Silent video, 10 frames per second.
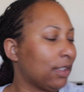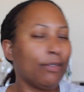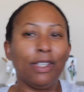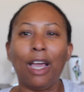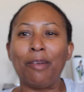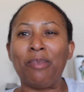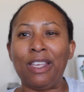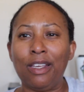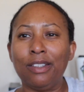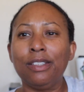The
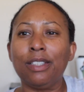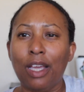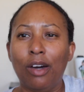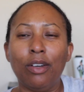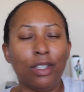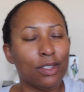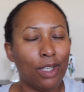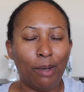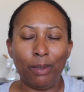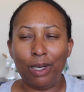VIB sale is
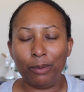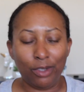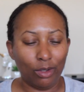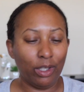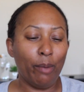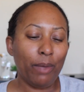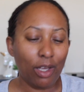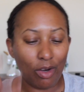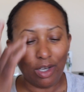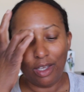coming up, so let me
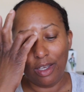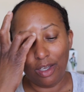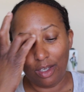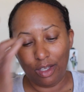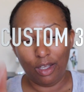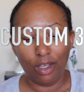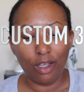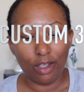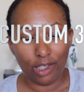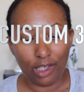go ahead
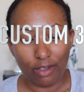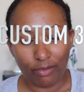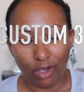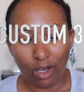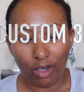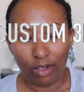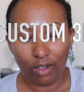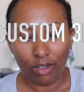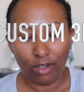and give y'all